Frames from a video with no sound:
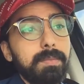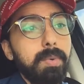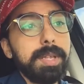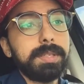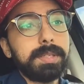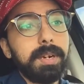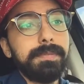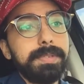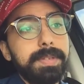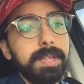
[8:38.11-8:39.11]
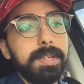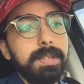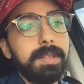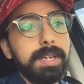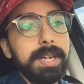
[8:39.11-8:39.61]
what serves the,
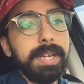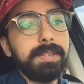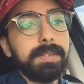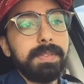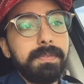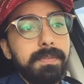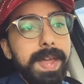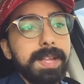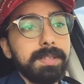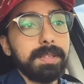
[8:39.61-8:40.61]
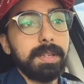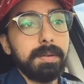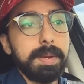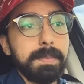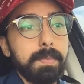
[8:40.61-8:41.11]
the needs of the fans a
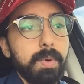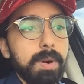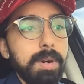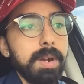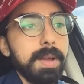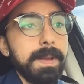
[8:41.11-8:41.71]
little bit more